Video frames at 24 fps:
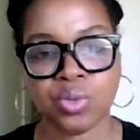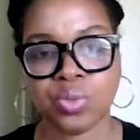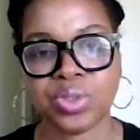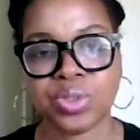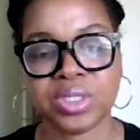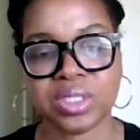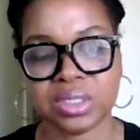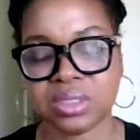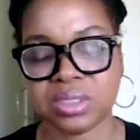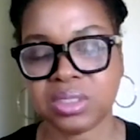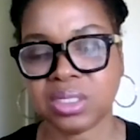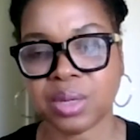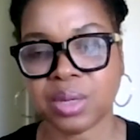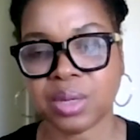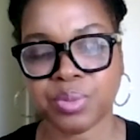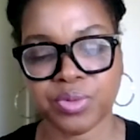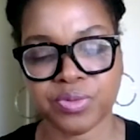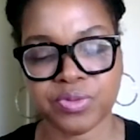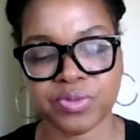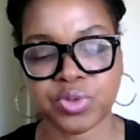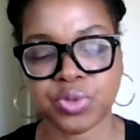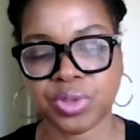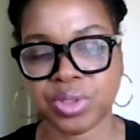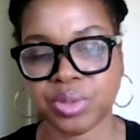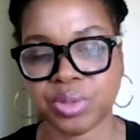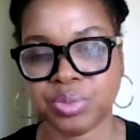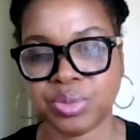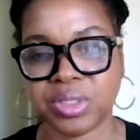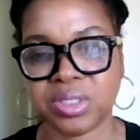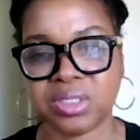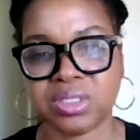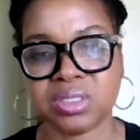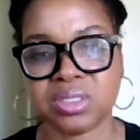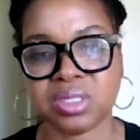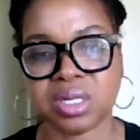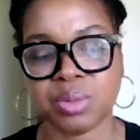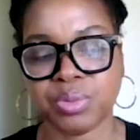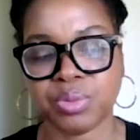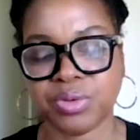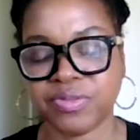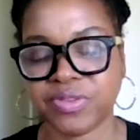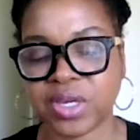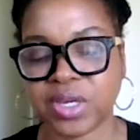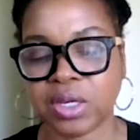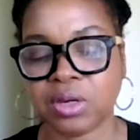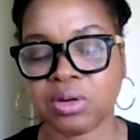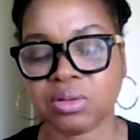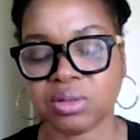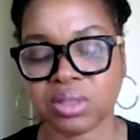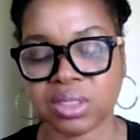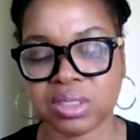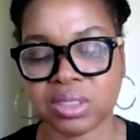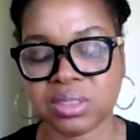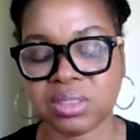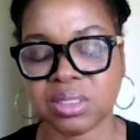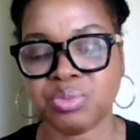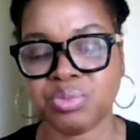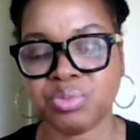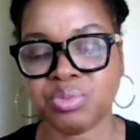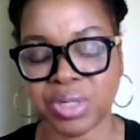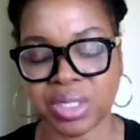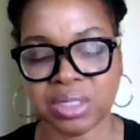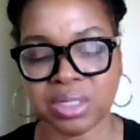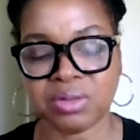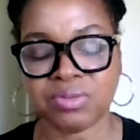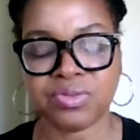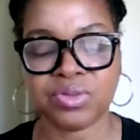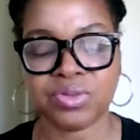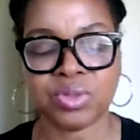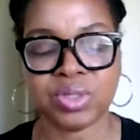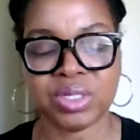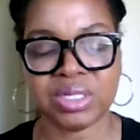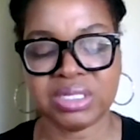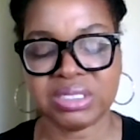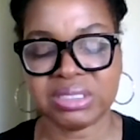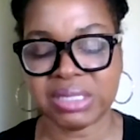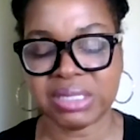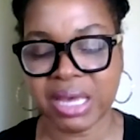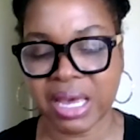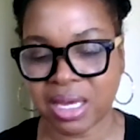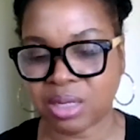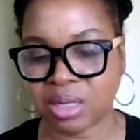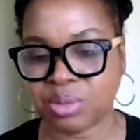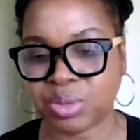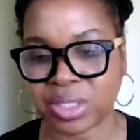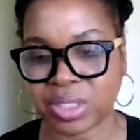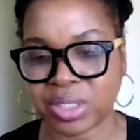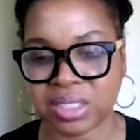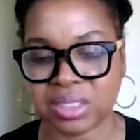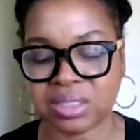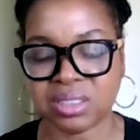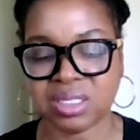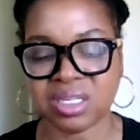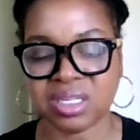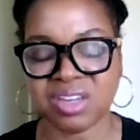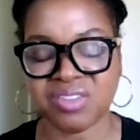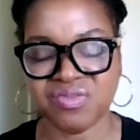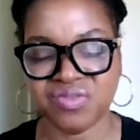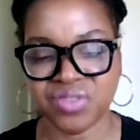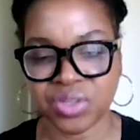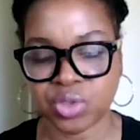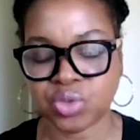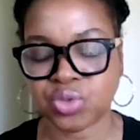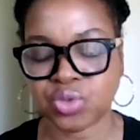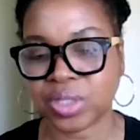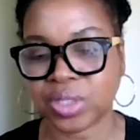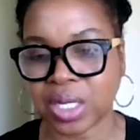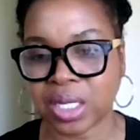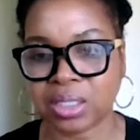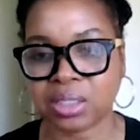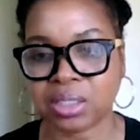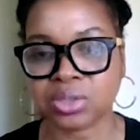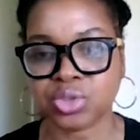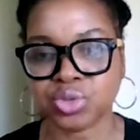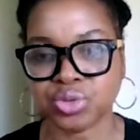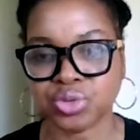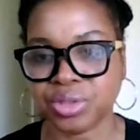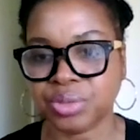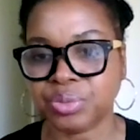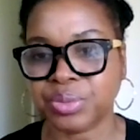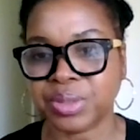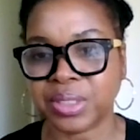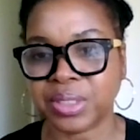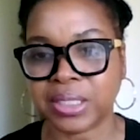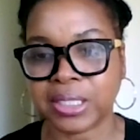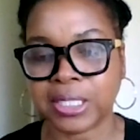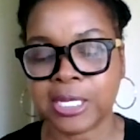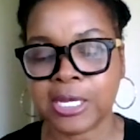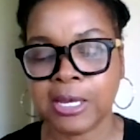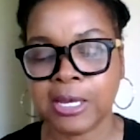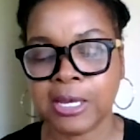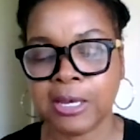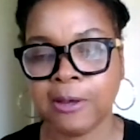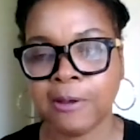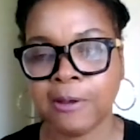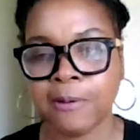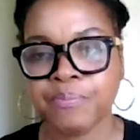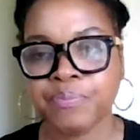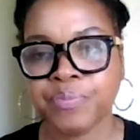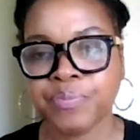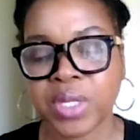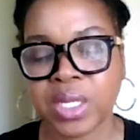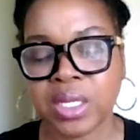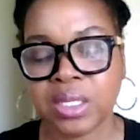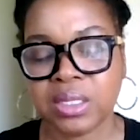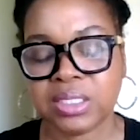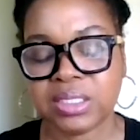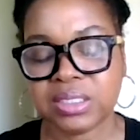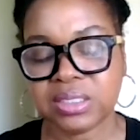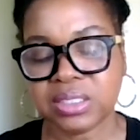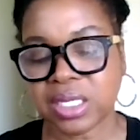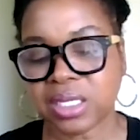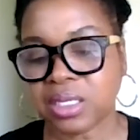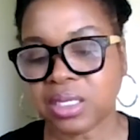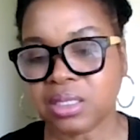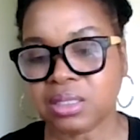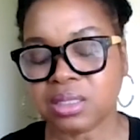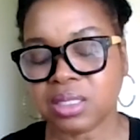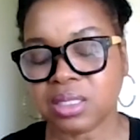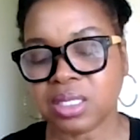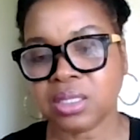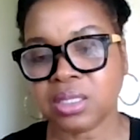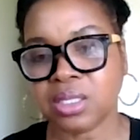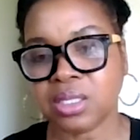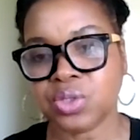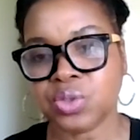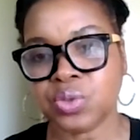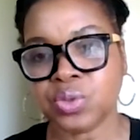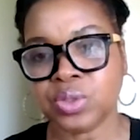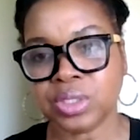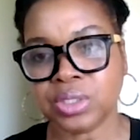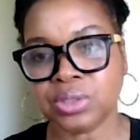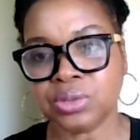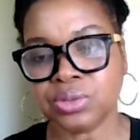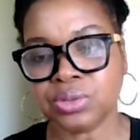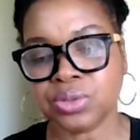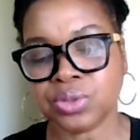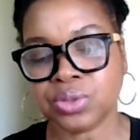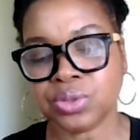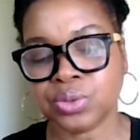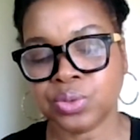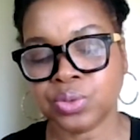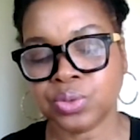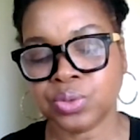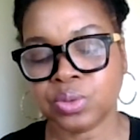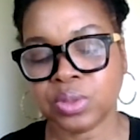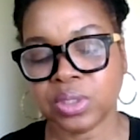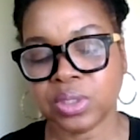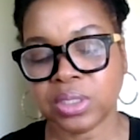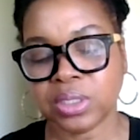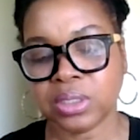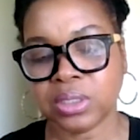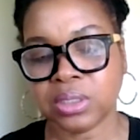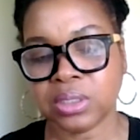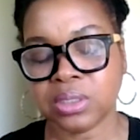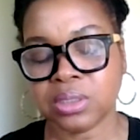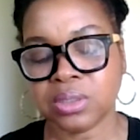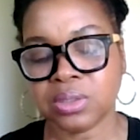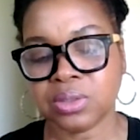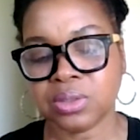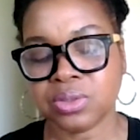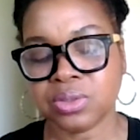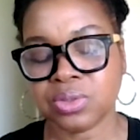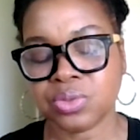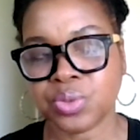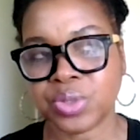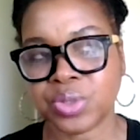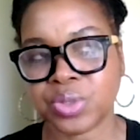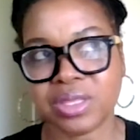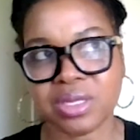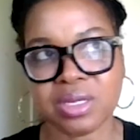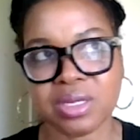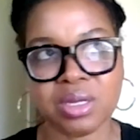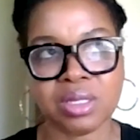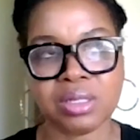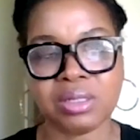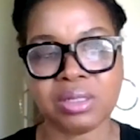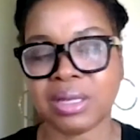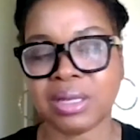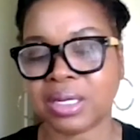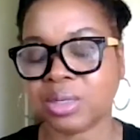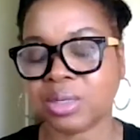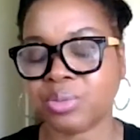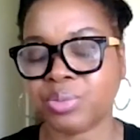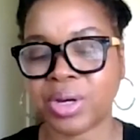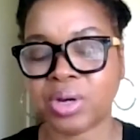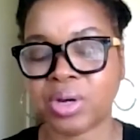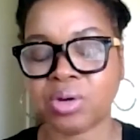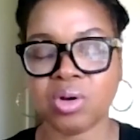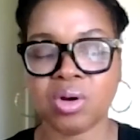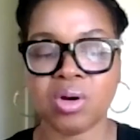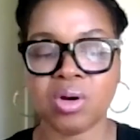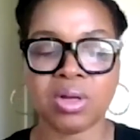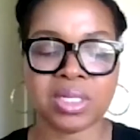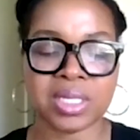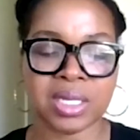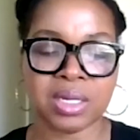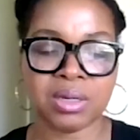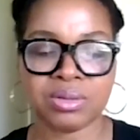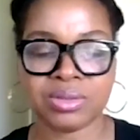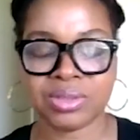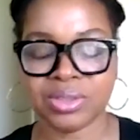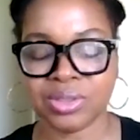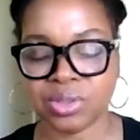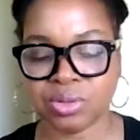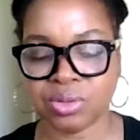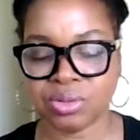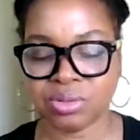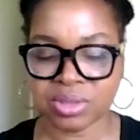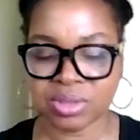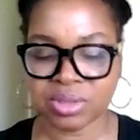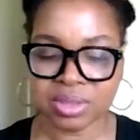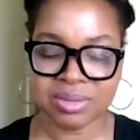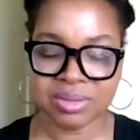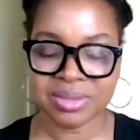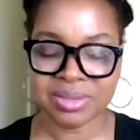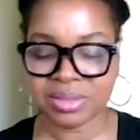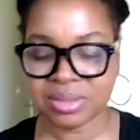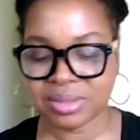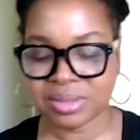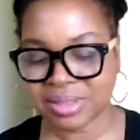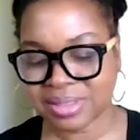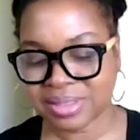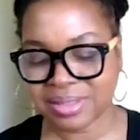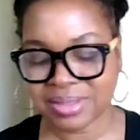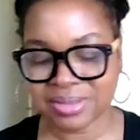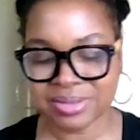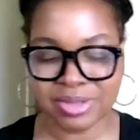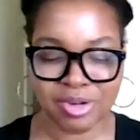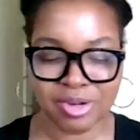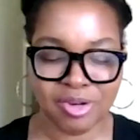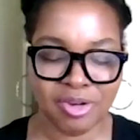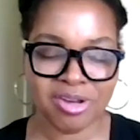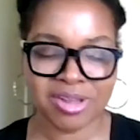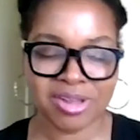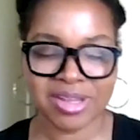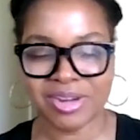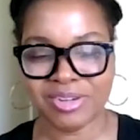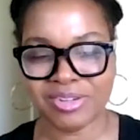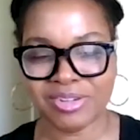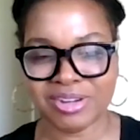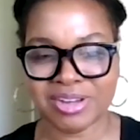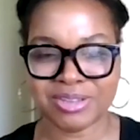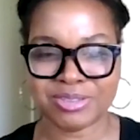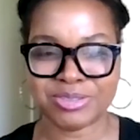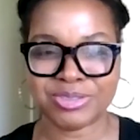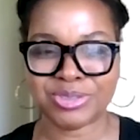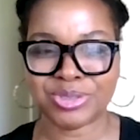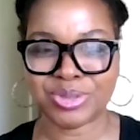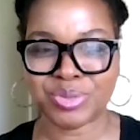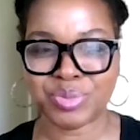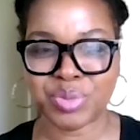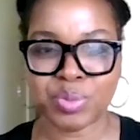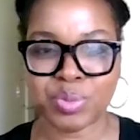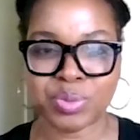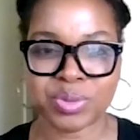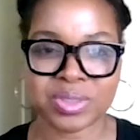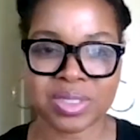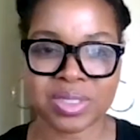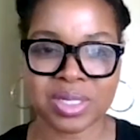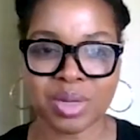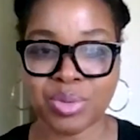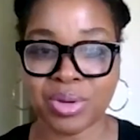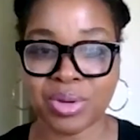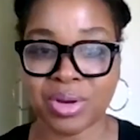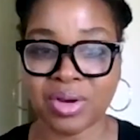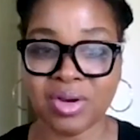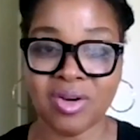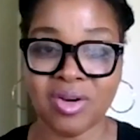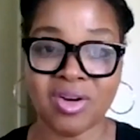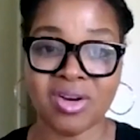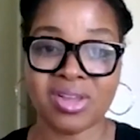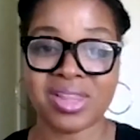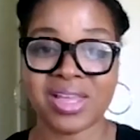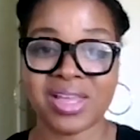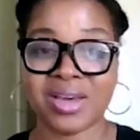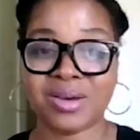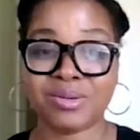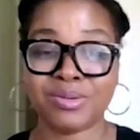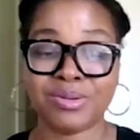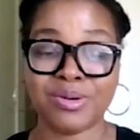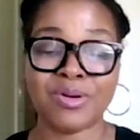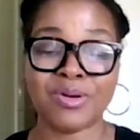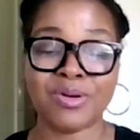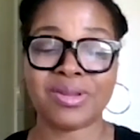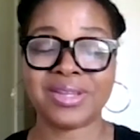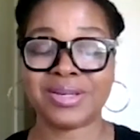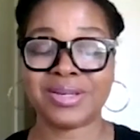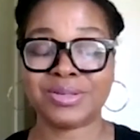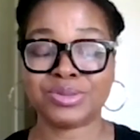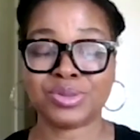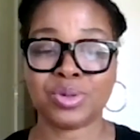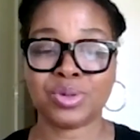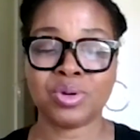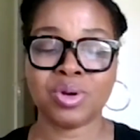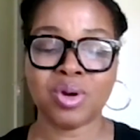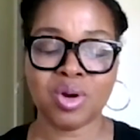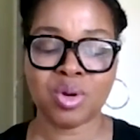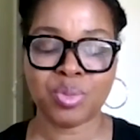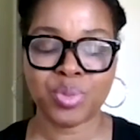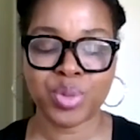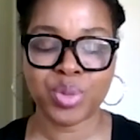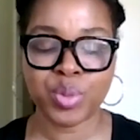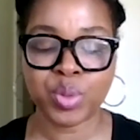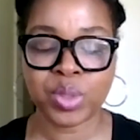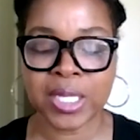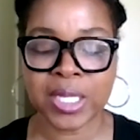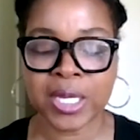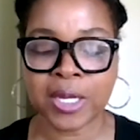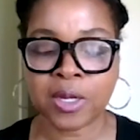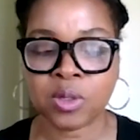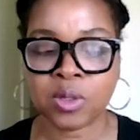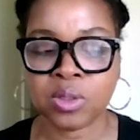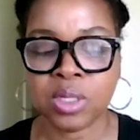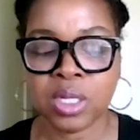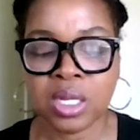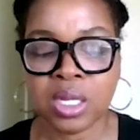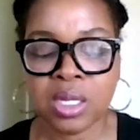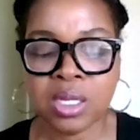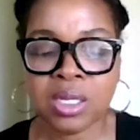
with this type of treatment, this type of careless and meaningful and this animalistic and vitriolic treatment. The second thing that you can do is we think a lot about call out. You know, this is the call out culture. People talk about call out, call out, don't call people out.